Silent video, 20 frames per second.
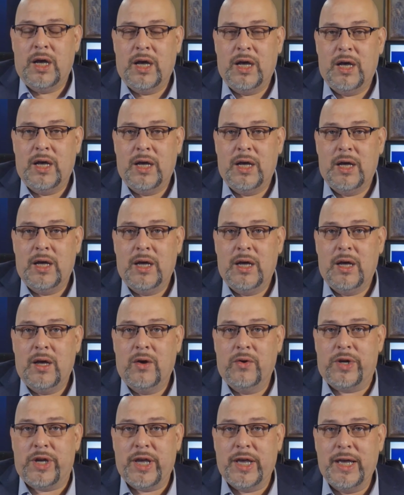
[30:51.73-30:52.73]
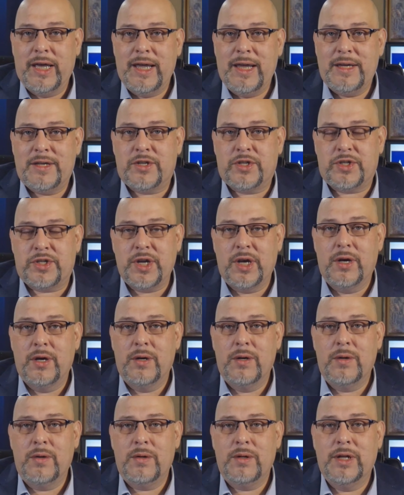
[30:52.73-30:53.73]
Uh, okay,
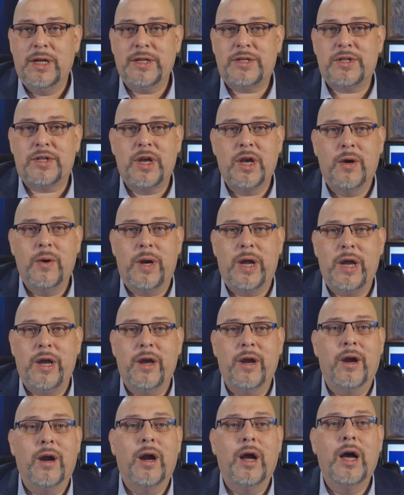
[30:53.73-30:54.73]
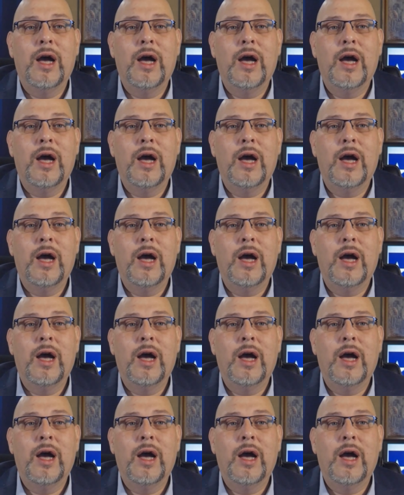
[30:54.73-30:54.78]
so let's go here.